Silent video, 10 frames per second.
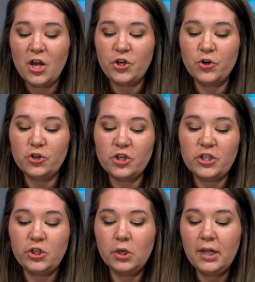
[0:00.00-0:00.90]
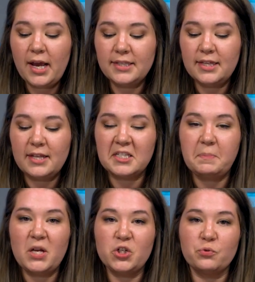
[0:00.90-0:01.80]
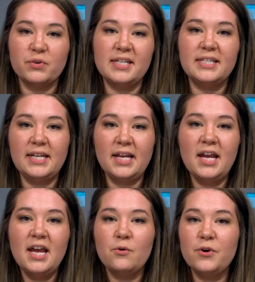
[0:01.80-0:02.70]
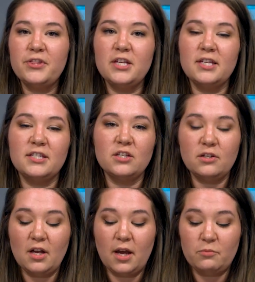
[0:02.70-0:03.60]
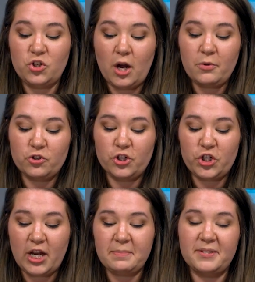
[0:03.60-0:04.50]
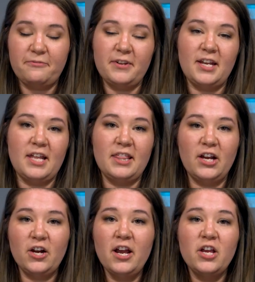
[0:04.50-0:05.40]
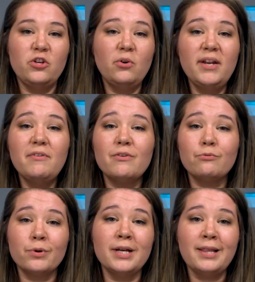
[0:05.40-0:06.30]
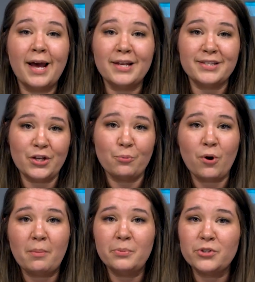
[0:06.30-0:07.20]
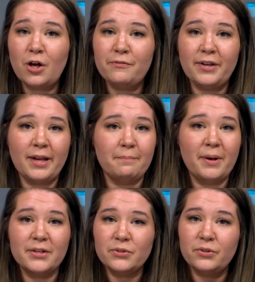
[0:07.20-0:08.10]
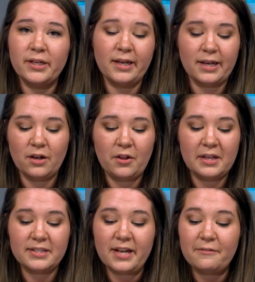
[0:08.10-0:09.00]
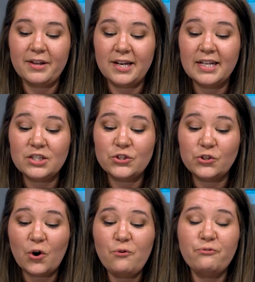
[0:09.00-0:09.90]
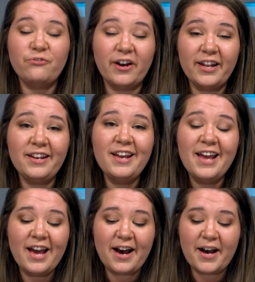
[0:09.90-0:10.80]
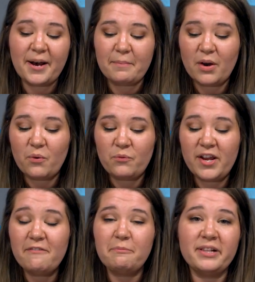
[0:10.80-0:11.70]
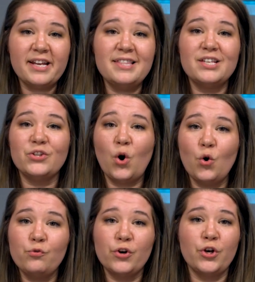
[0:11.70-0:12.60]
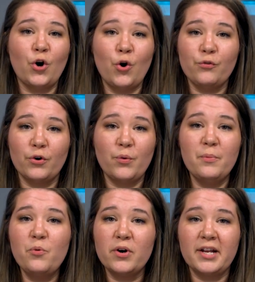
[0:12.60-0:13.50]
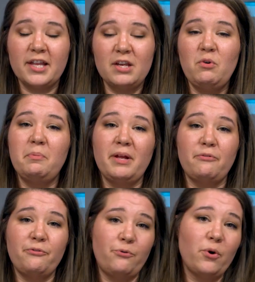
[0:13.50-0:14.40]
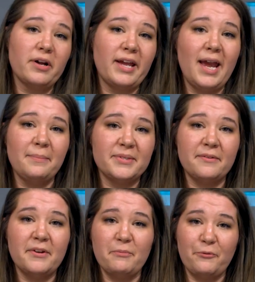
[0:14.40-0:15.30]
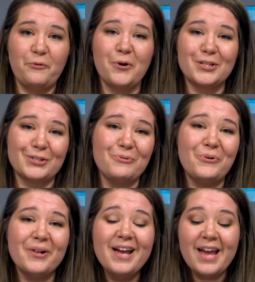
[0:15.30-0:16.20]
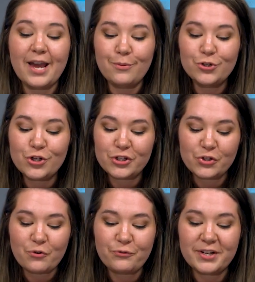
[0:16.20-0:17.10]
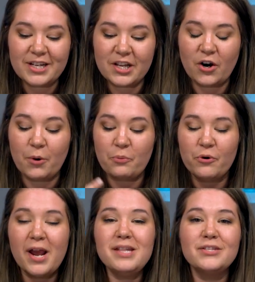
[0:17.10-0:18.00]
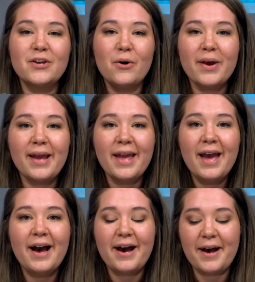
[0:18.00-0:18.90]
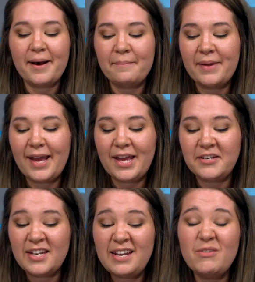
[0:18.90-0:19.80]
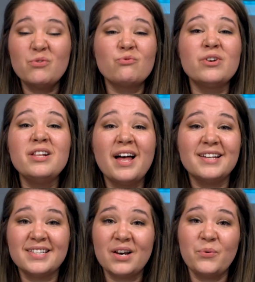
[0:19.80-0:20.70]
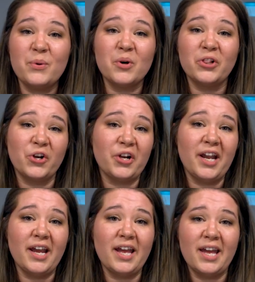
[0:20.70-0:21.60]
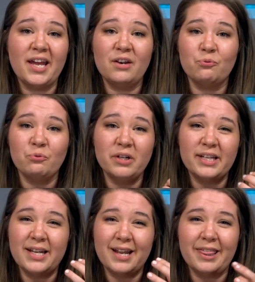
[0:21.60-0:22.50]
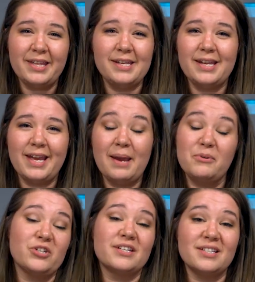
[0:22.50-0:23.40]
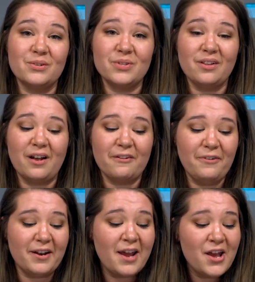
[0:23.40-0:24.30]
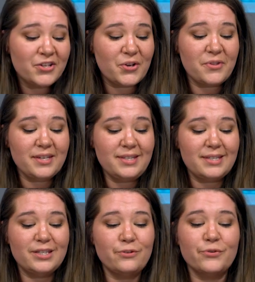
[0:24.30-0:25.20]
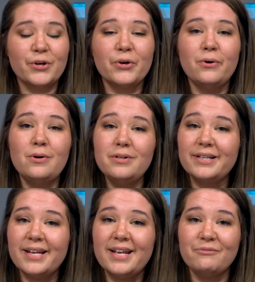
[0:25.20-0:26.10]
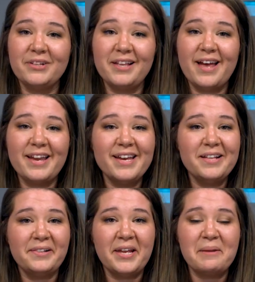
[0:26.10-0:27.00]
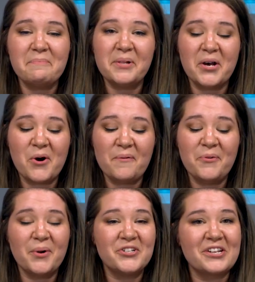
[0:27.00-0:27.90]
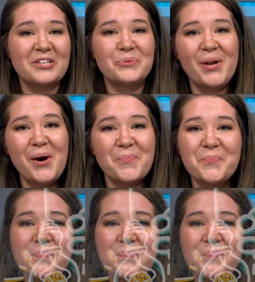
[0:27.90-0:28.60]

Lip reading: You're just utilizing that spatial reasoning with these geometry shapes to fit in there. You don't even realize that you're problem solving and puzzling and all that stuff, and it's so fun. We have played this over and over. One morning, I think we played 4 games of it before school. It was just so fun to get our brains going, and didn't even realize that we were learning and really in a thinky game just because it was a lot of fun. So this is Silver and Gold. Again, I really like it. Link below if you want to check this one out.